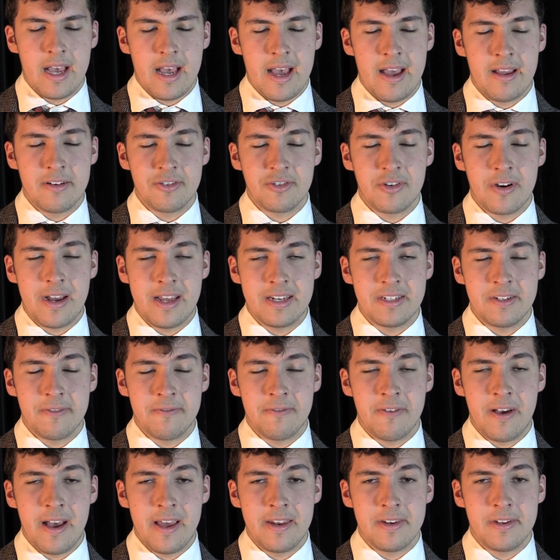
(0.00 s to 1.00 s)
I tried to
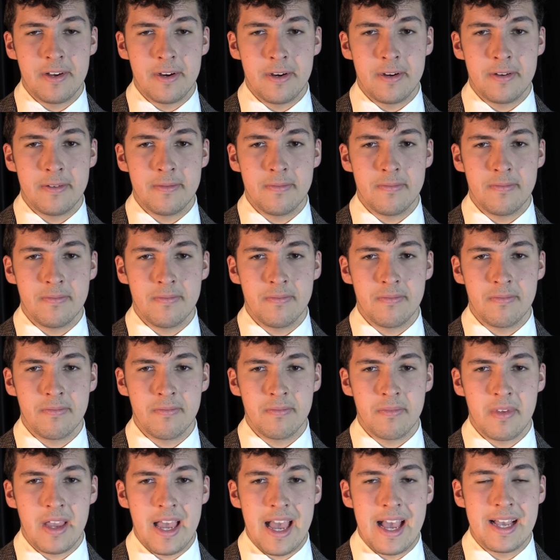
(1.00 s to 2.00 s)
find her,
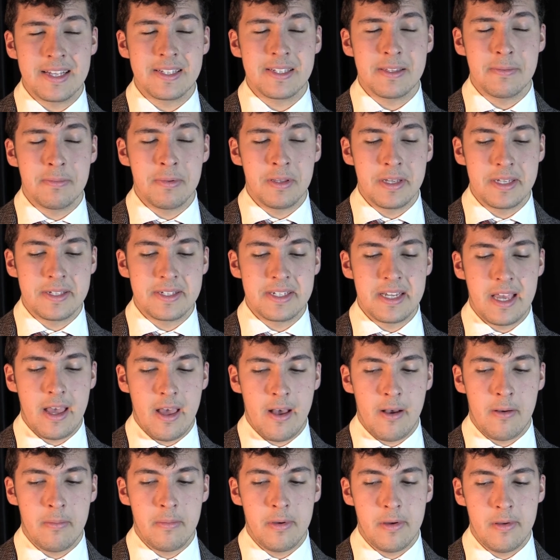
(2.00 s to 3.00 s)
asked the police to
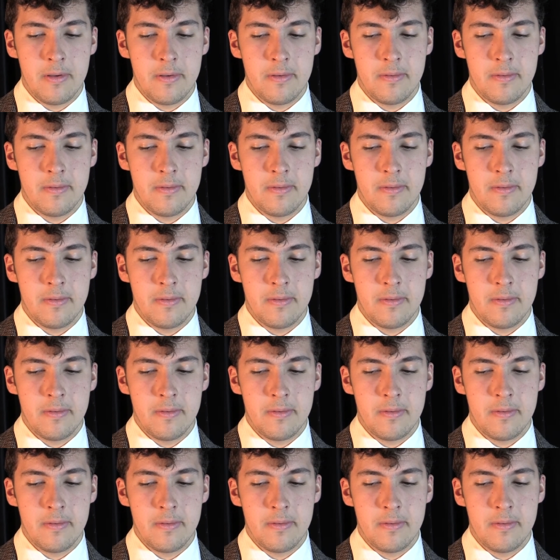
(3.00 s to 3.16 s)
help.